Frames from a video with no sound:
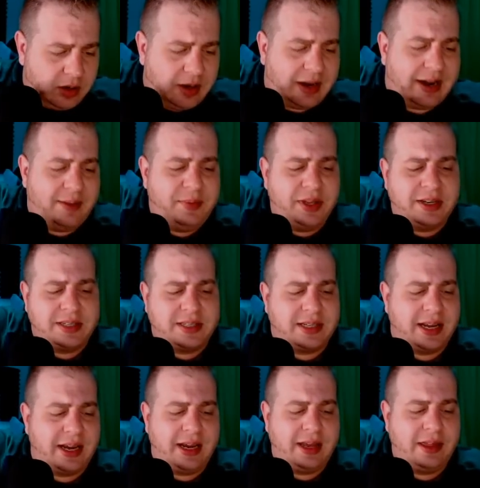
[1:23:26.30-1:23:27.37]
I'm going to
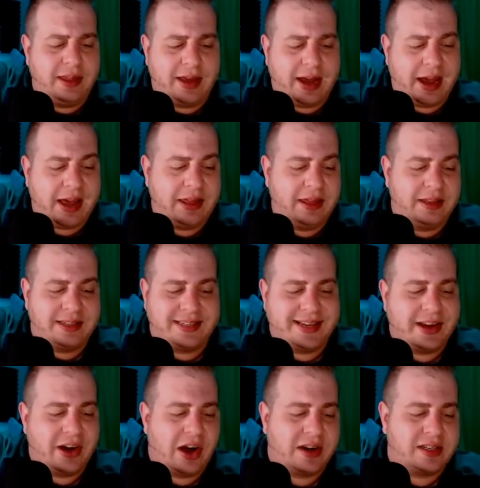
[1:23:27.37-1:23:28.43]
say that the
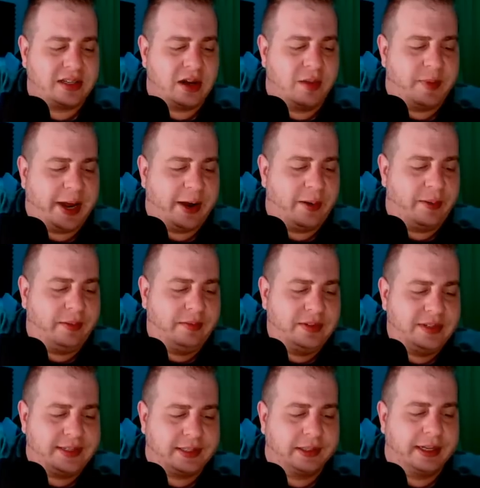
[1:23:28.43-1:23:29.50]
Seahawks come out
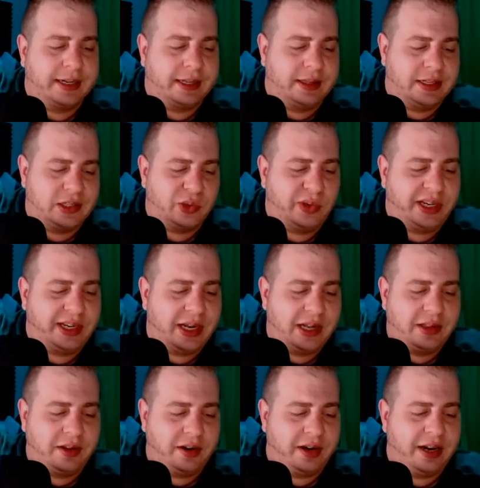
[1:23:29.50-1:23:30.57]
slinging this
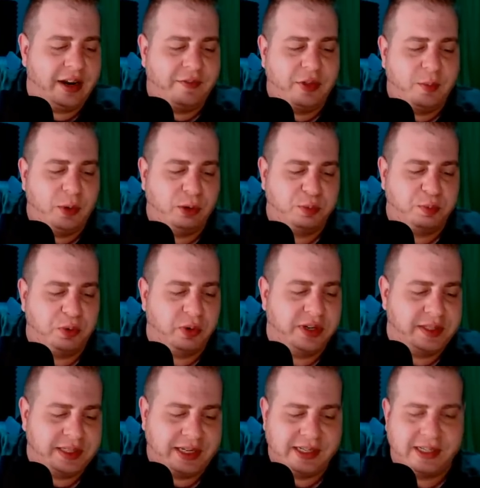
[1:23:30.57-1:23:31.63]
weekend. They're going to have the most
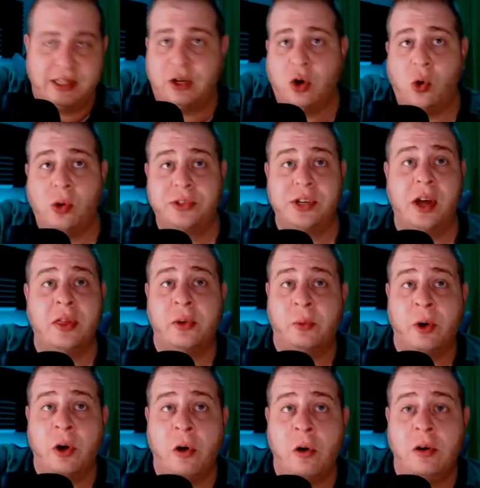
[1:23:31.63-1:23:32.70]
points against the Colts on the
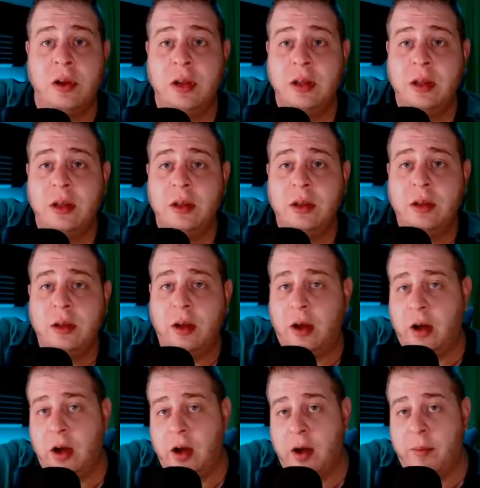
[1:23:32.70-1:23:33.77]
road
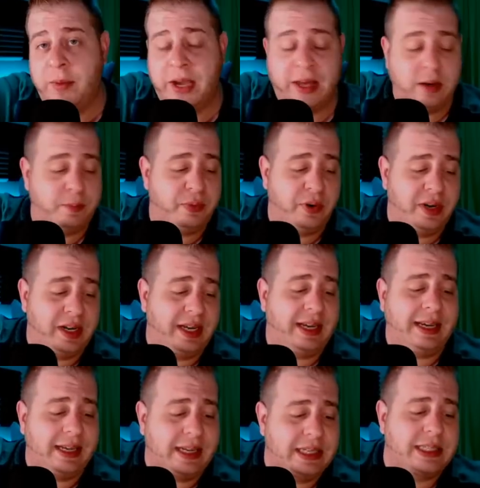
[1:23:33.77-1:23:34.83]
at a pretty
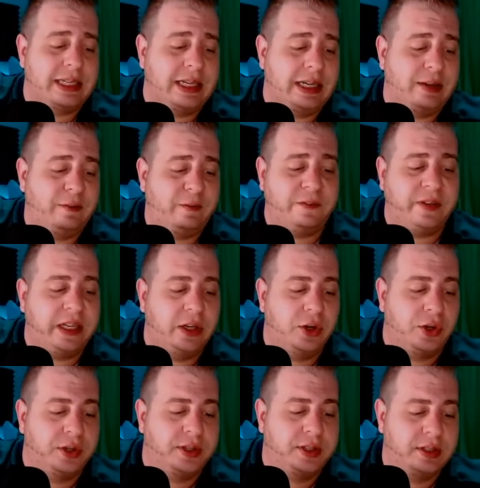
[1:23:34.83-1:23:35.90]
easy
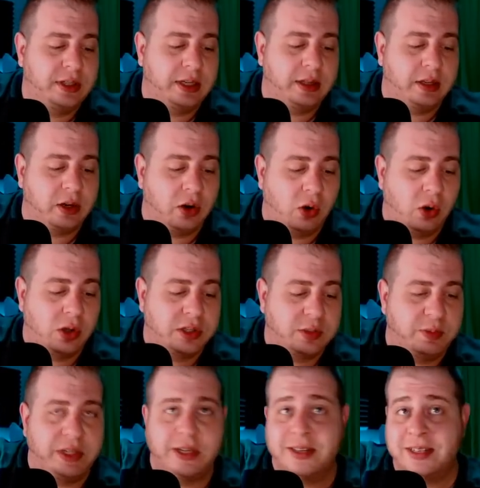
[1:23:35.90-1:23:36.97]
field in the
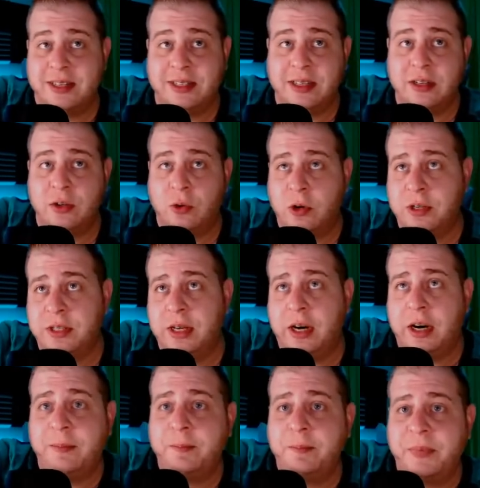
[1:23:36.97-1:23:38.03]
Colts because it's indoors
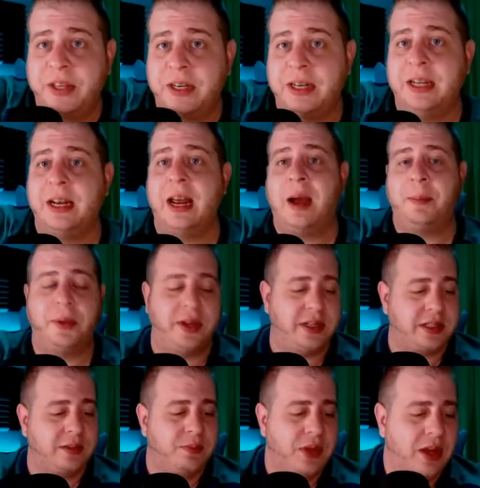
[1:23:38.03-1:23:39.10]
there in Indianapolis.